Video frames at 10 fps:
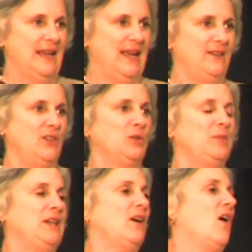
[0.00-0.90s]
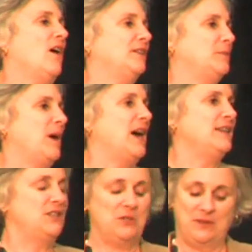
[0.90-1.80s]
and you'll be called upon
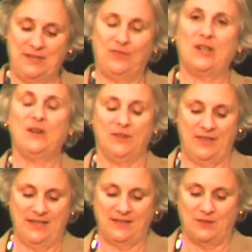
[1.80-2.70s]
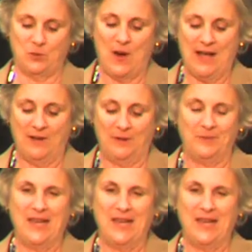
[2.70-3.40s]
to do difficult things as well.